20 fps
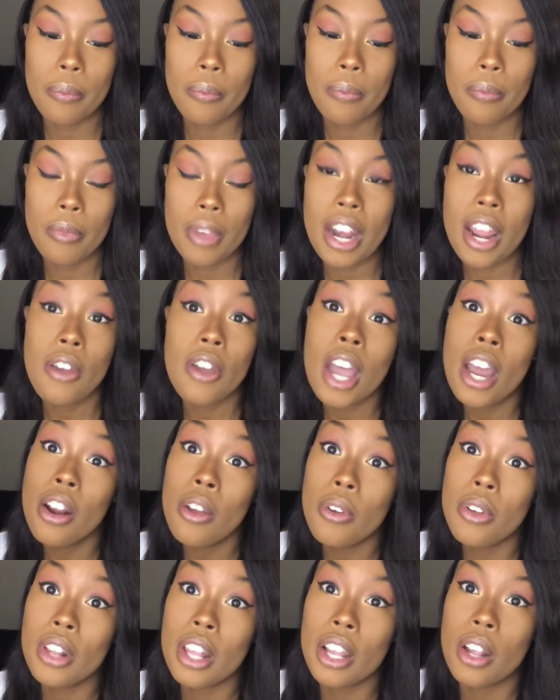and I kind
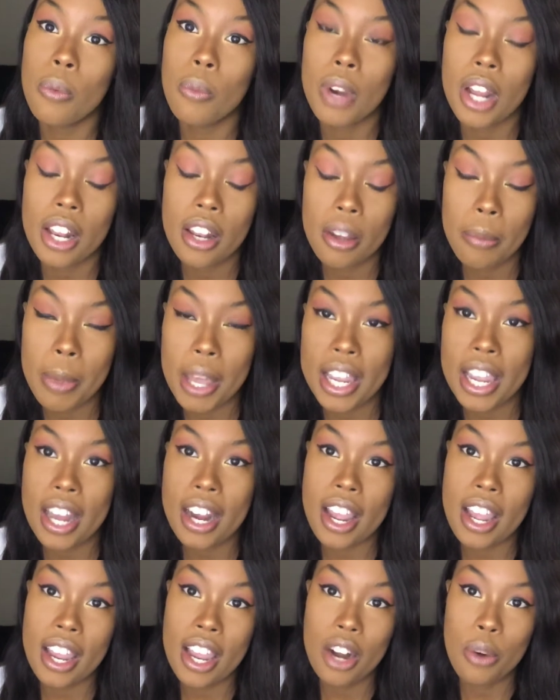of, like, when I look back at it,
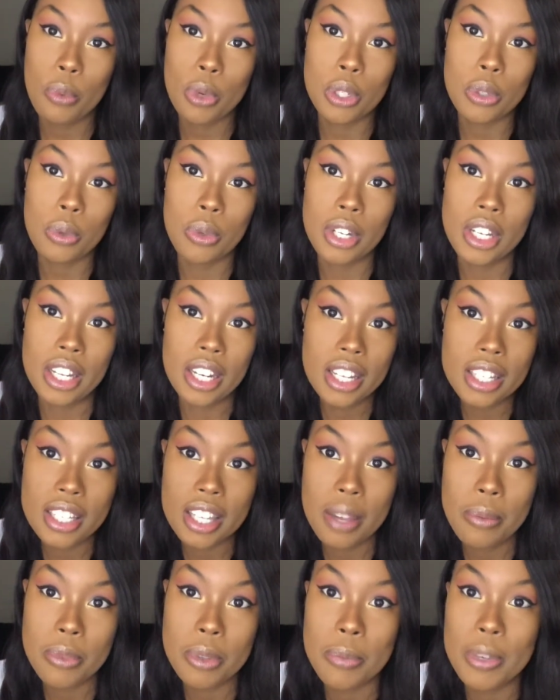I kind of wish we did
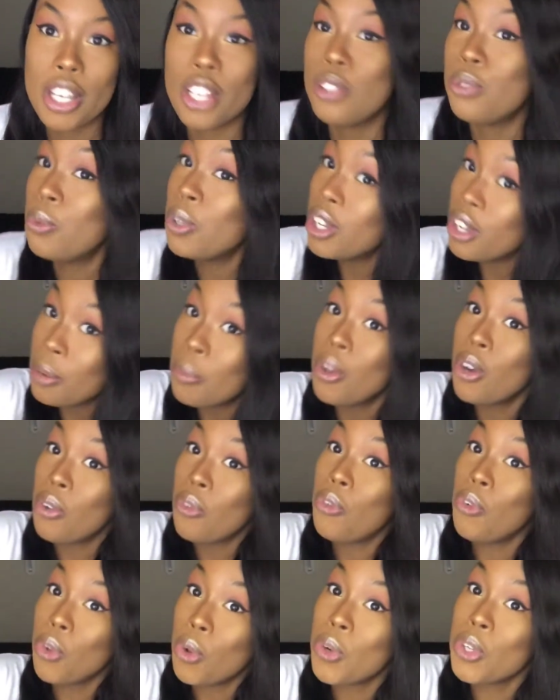attempt, because we could have been in
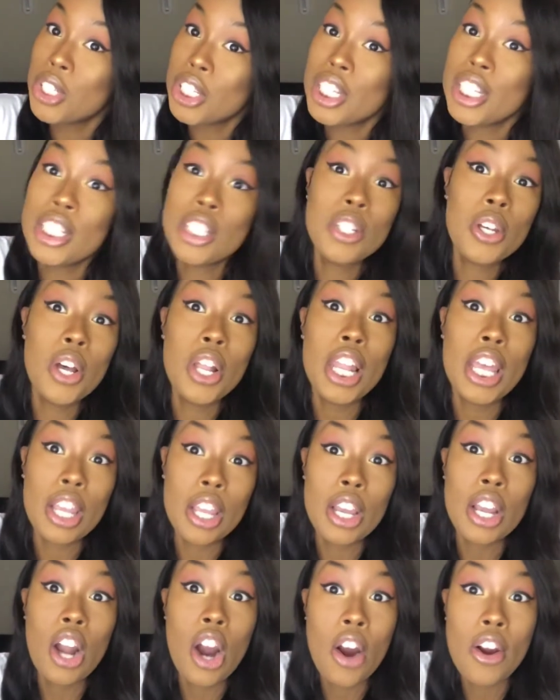floor seats, like
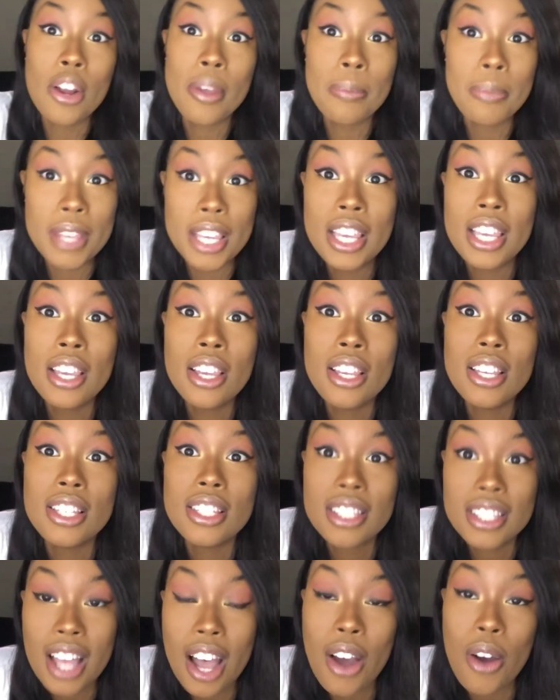Cardi B
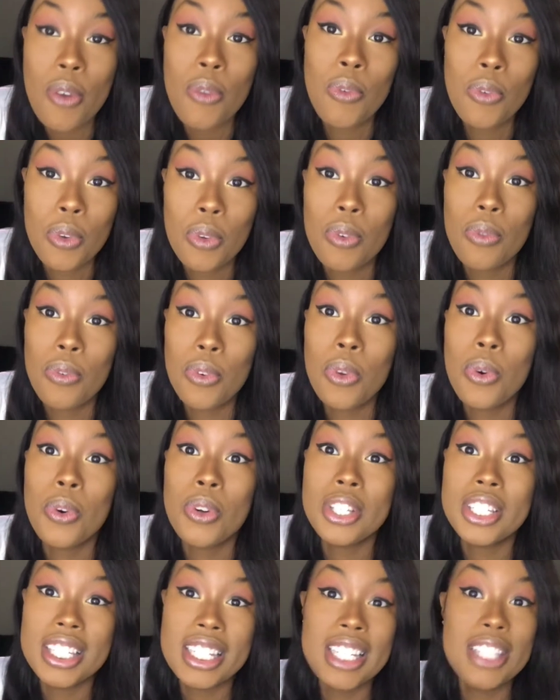style floor
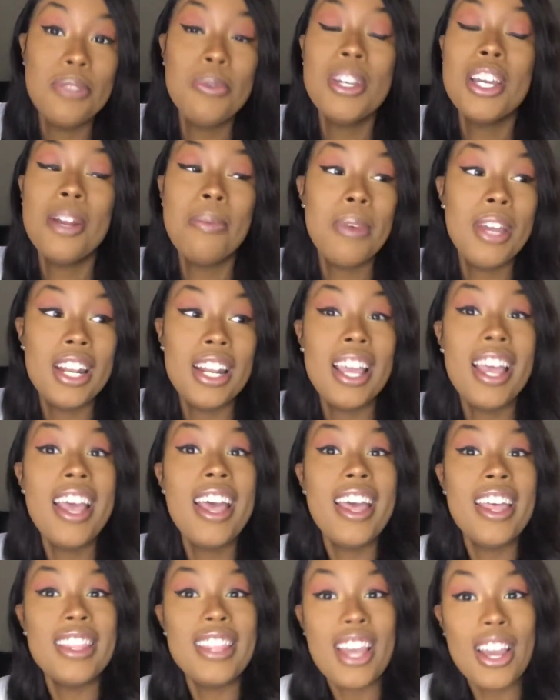seats. We could have been
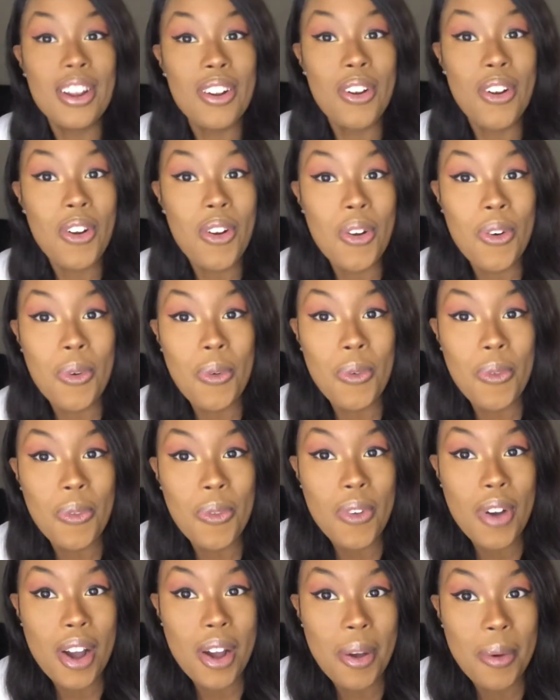that girl,
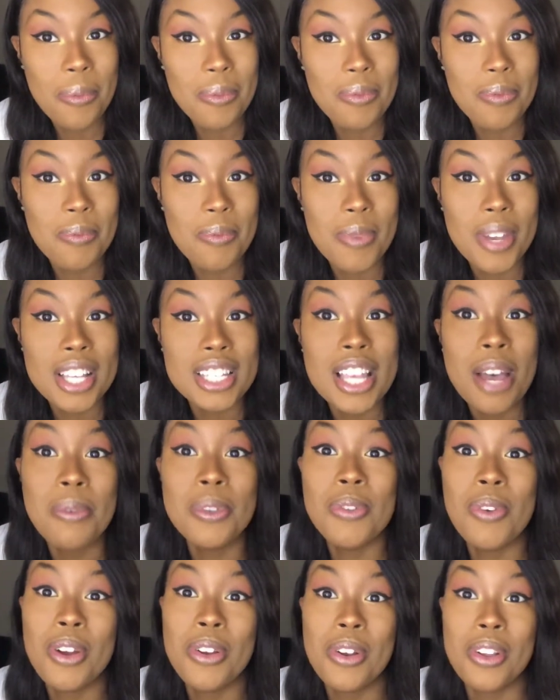because that was
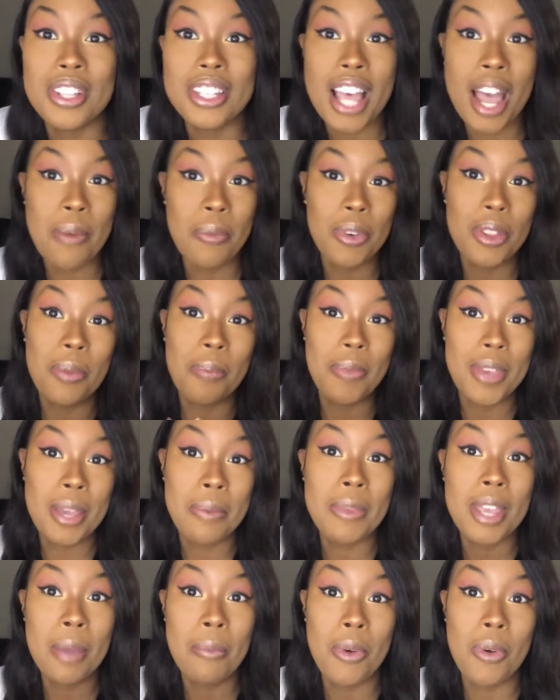around the time where the meme
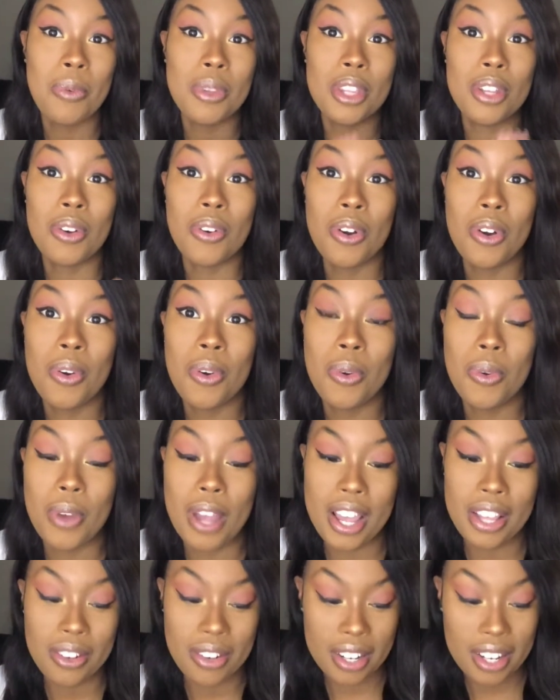came up with the girl who
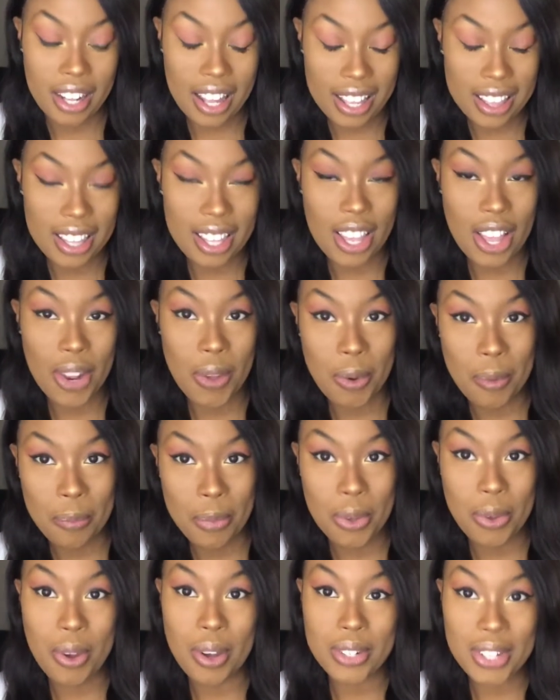had on like the yellow and
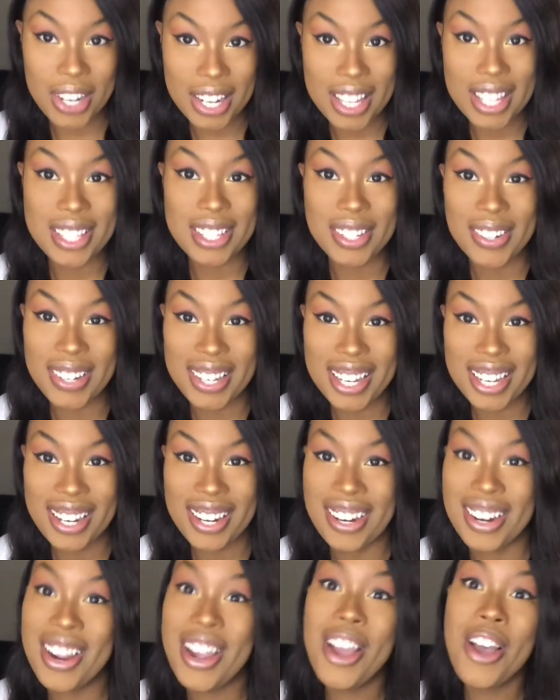blue. I'll try to insert it
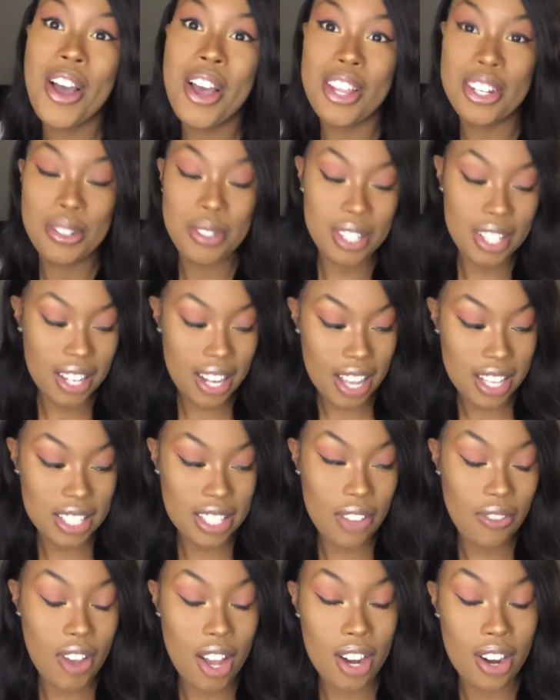here. And she was looking at
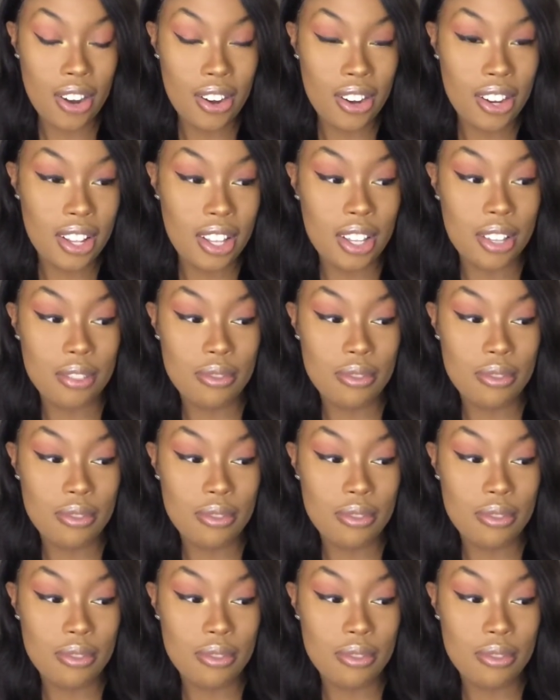Stephen Curry like